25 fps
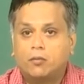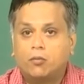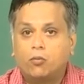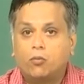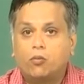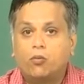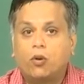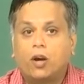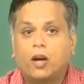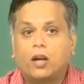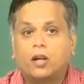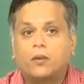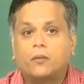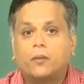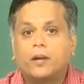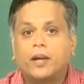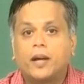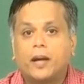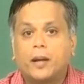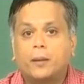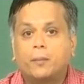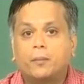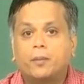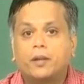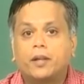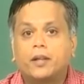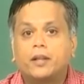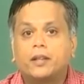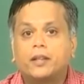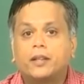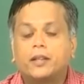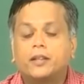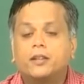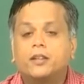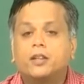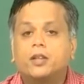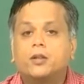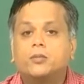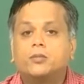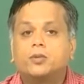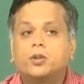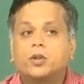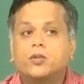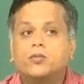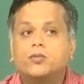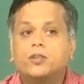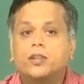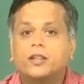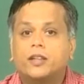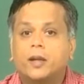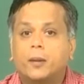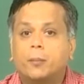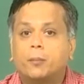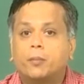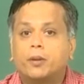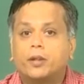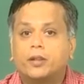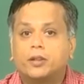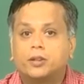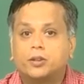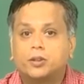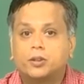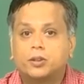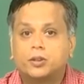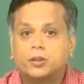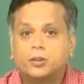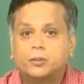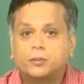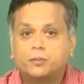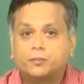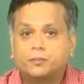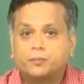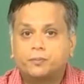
far away ambient in terms of the temperatures.